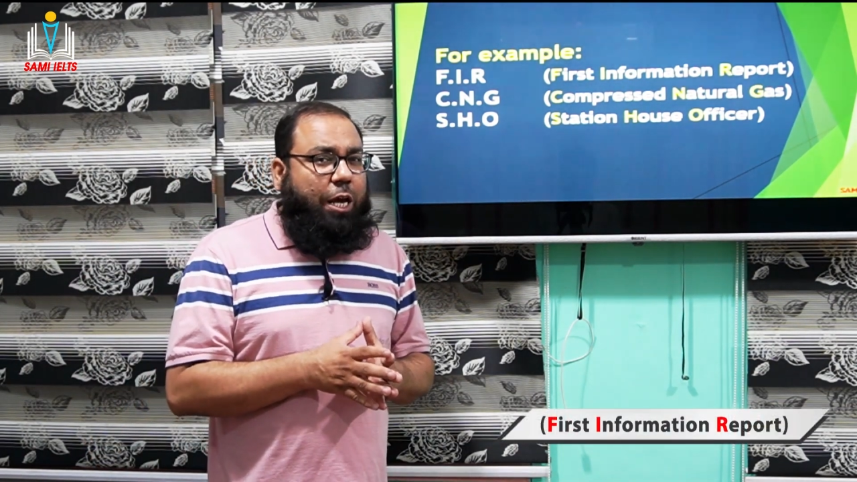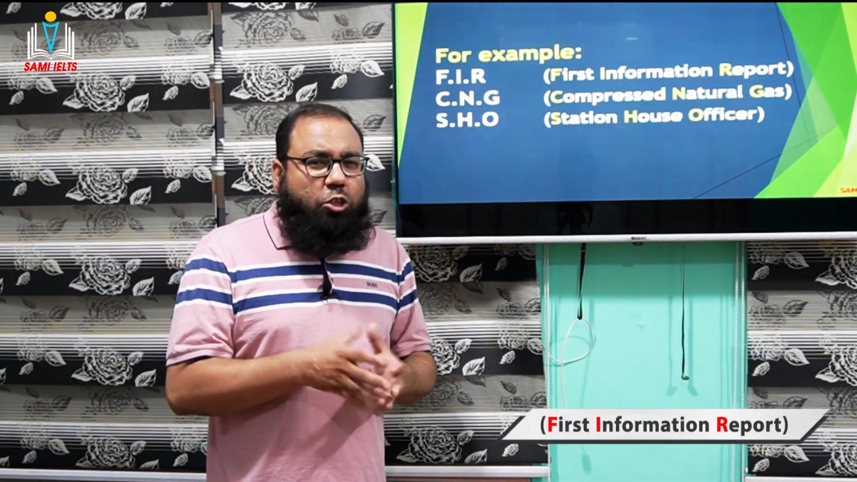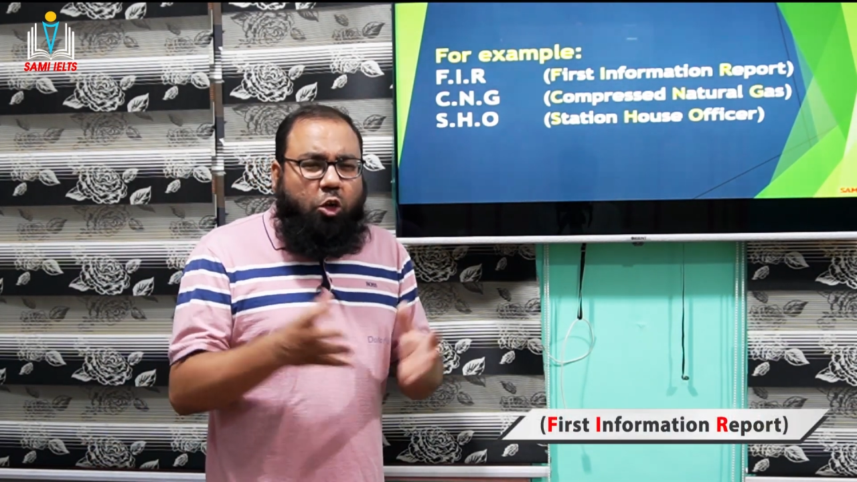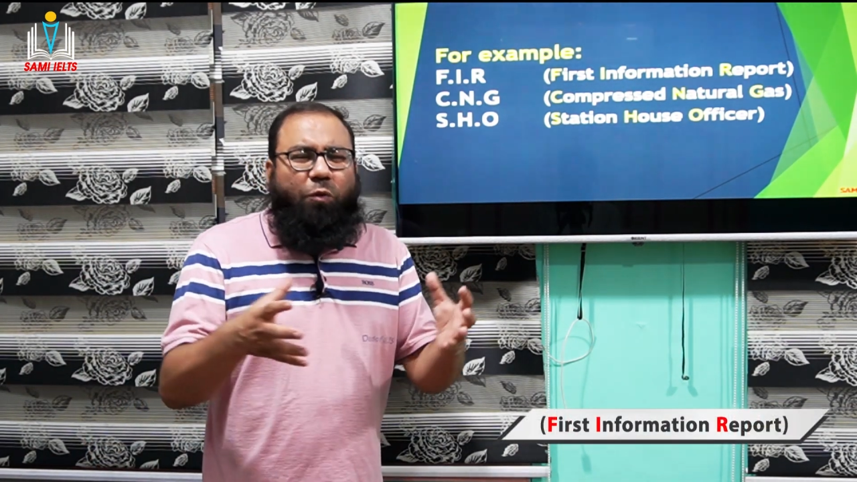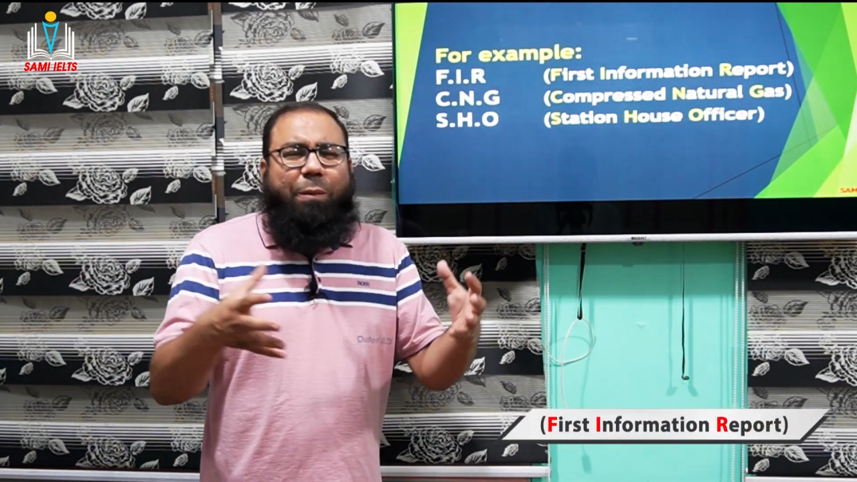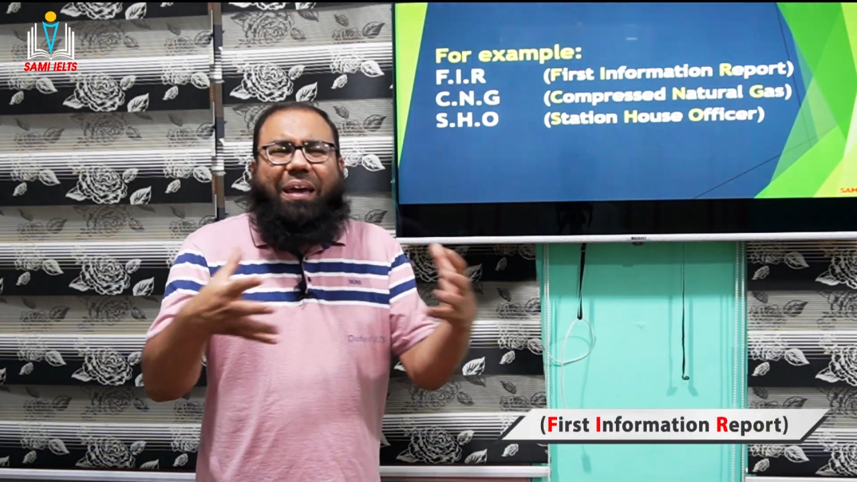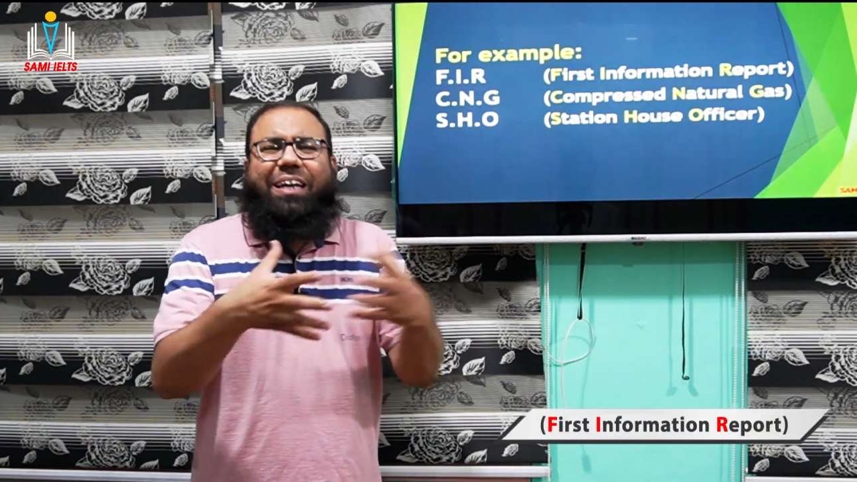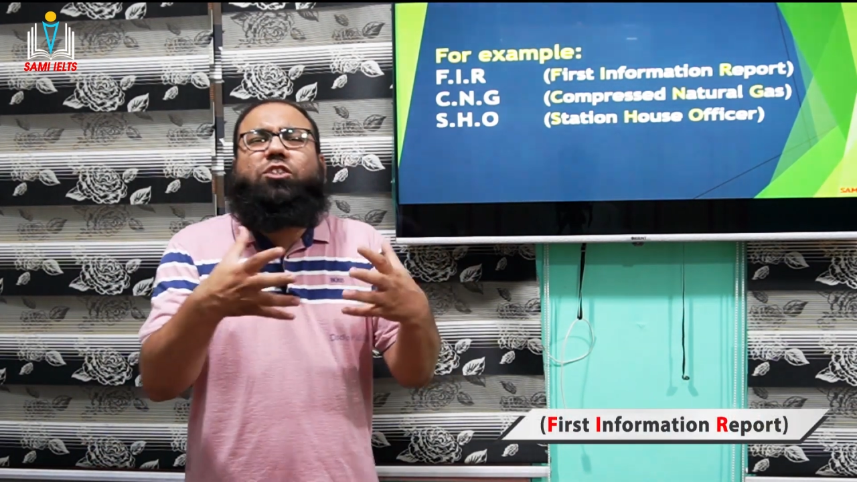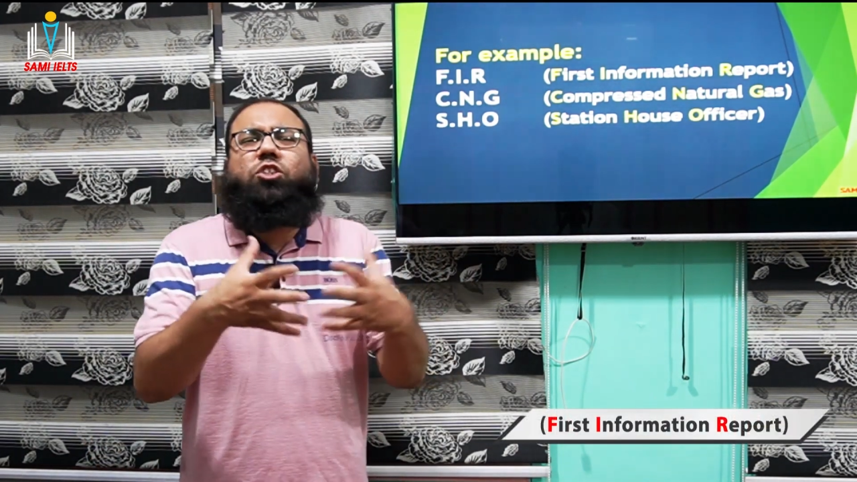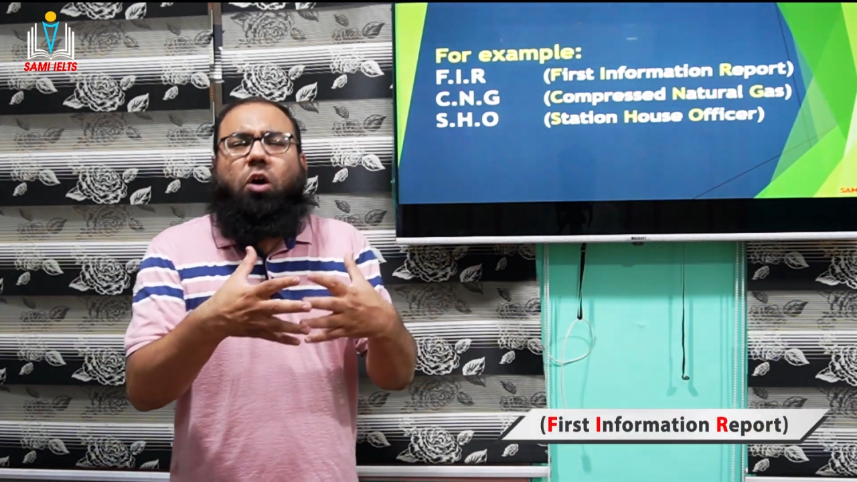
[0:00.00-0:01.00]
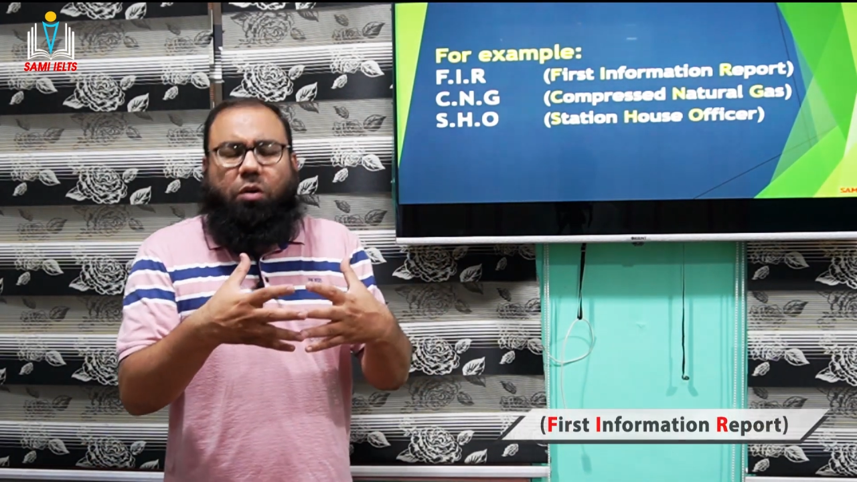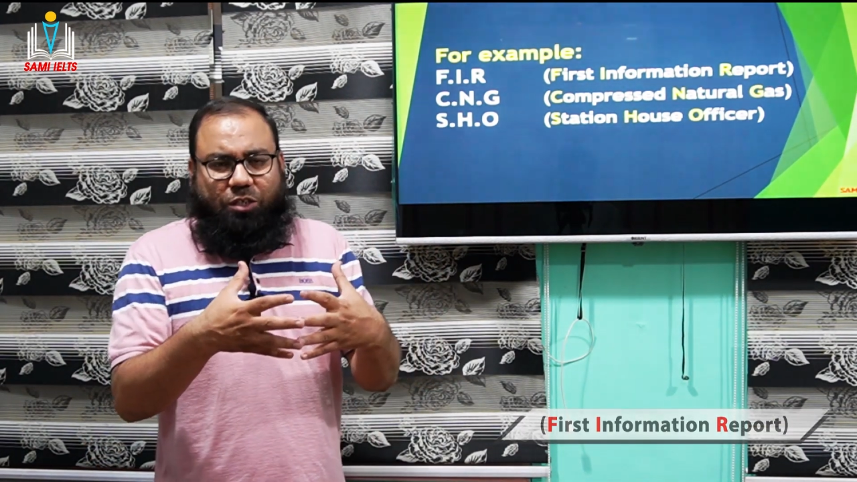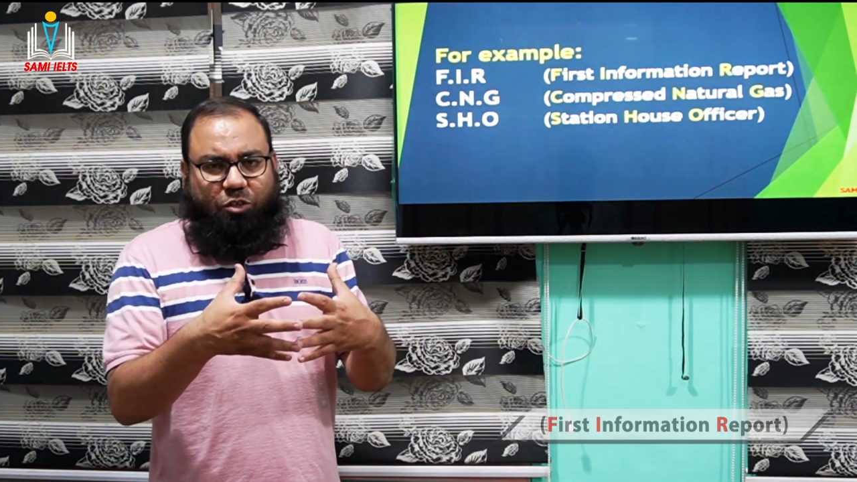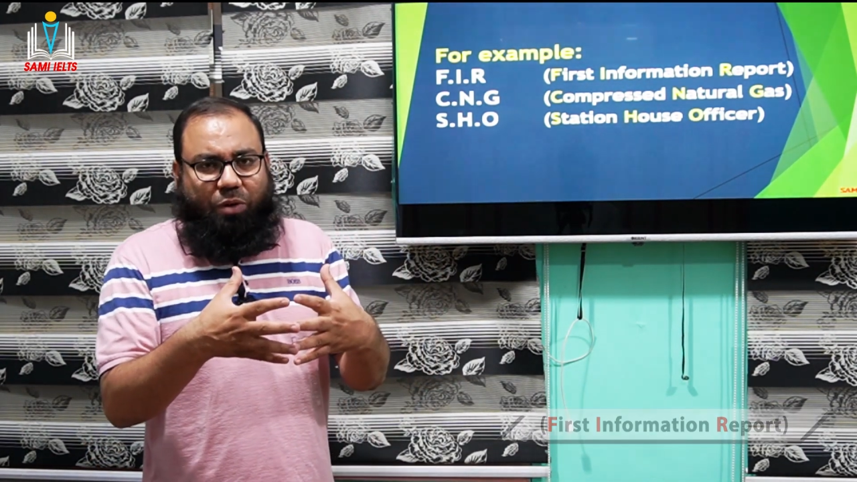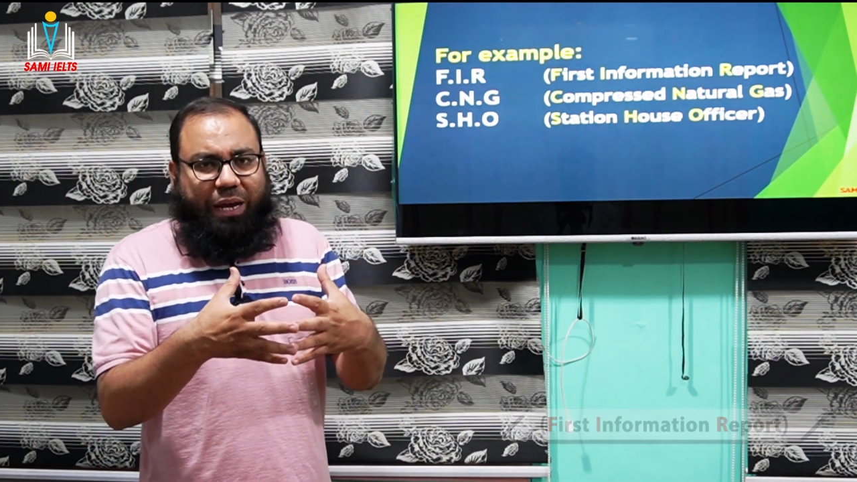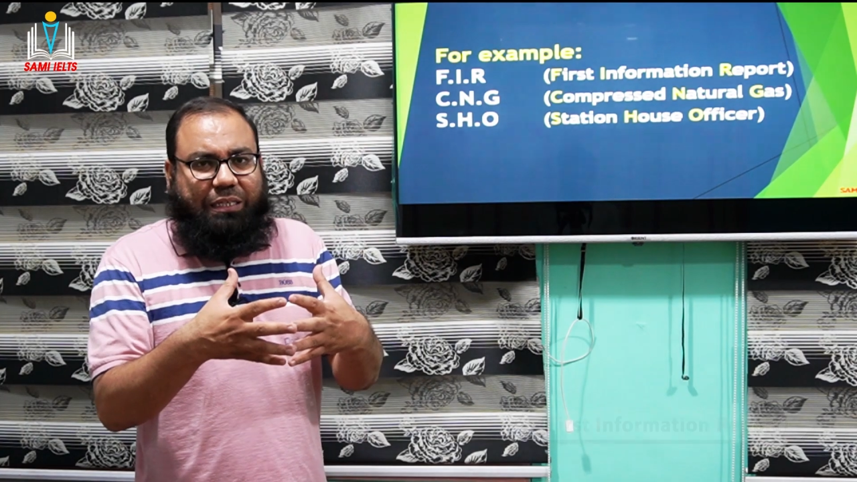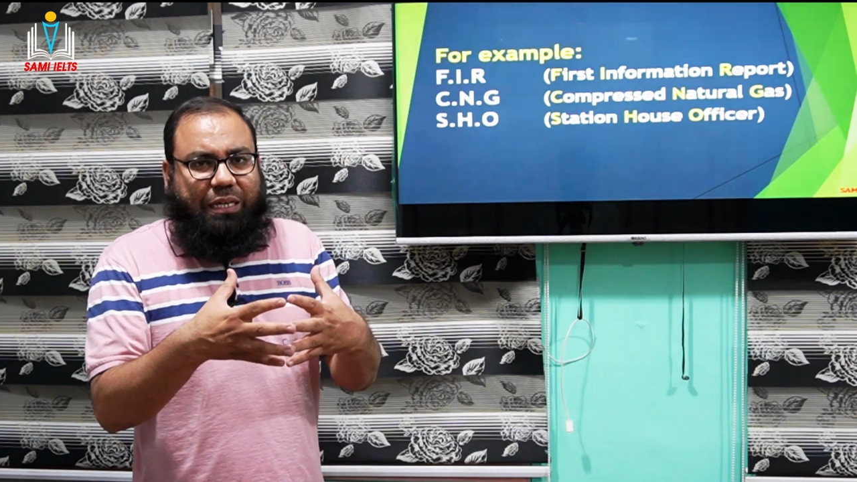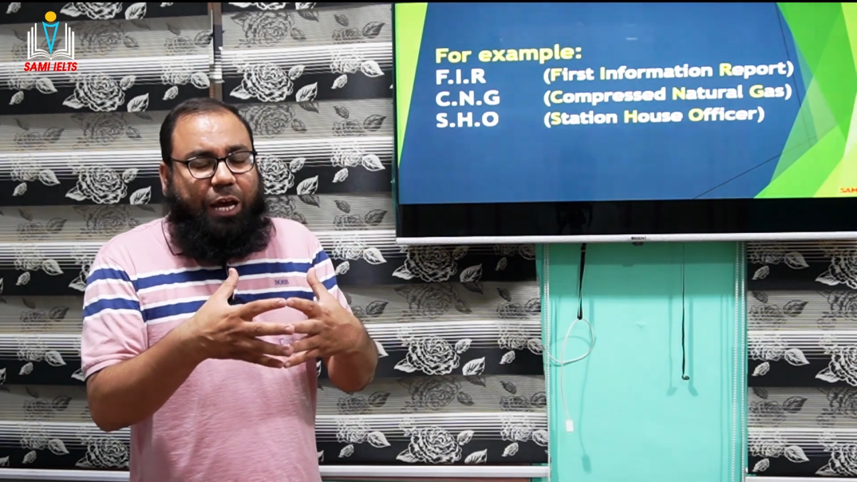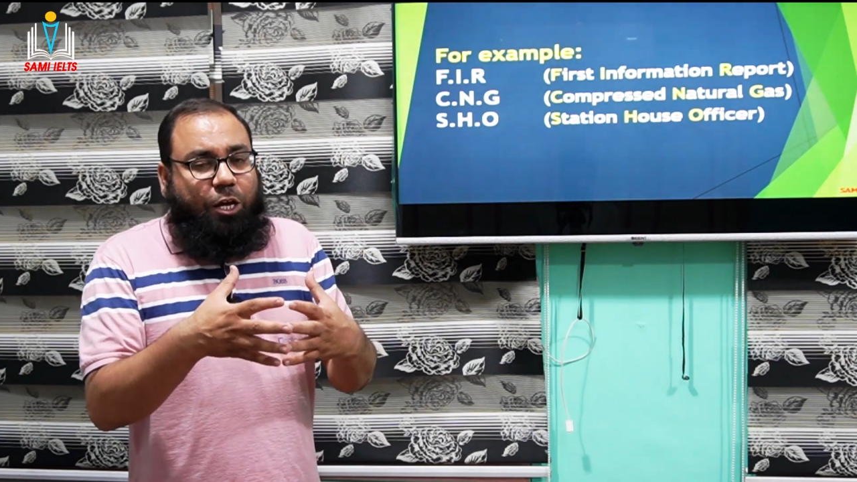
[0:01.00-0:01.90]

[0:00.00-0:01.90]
so we make it short, right?